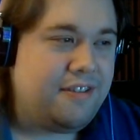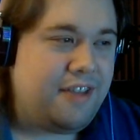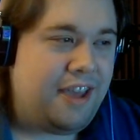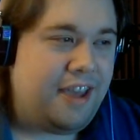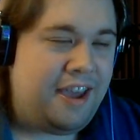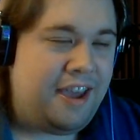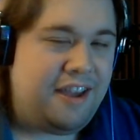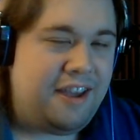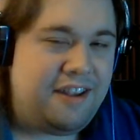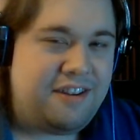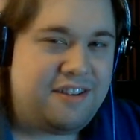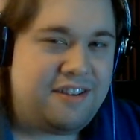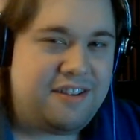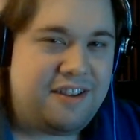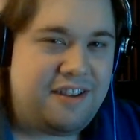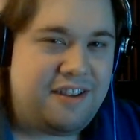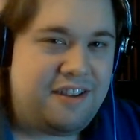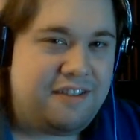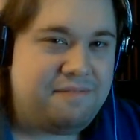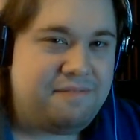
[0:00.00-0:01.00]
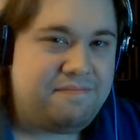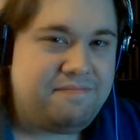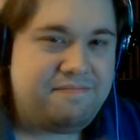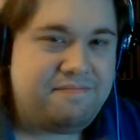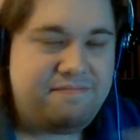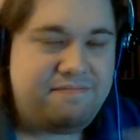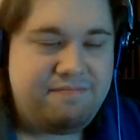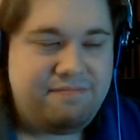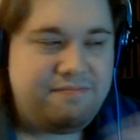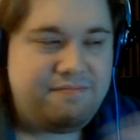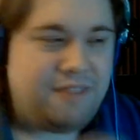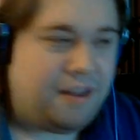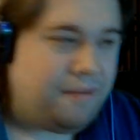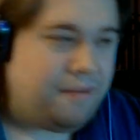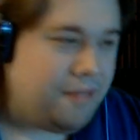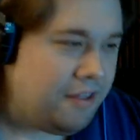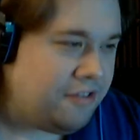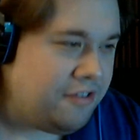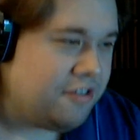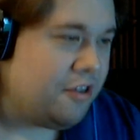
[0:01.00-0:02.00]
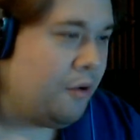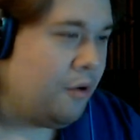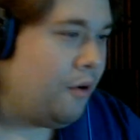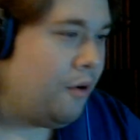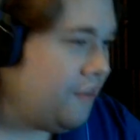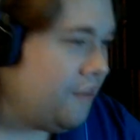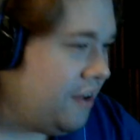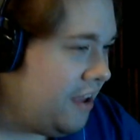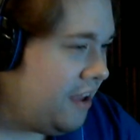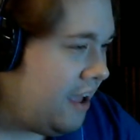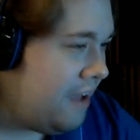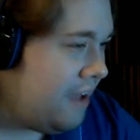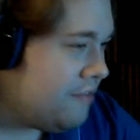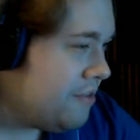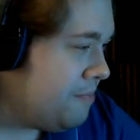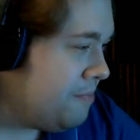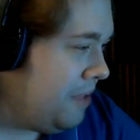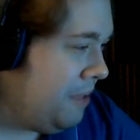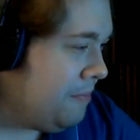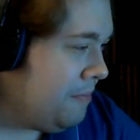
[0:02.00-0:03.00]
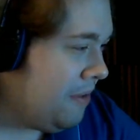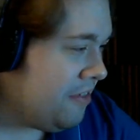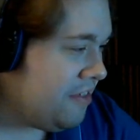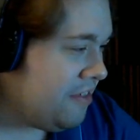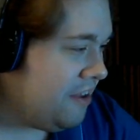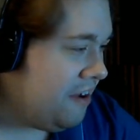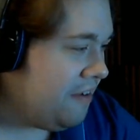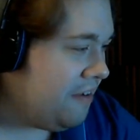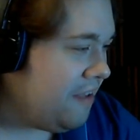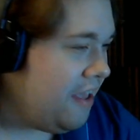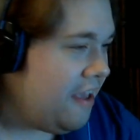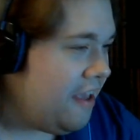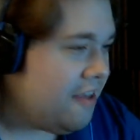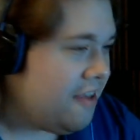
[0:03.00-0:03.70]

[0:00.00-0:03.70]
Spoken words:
and, well, I'll just go over it. I have some emails here.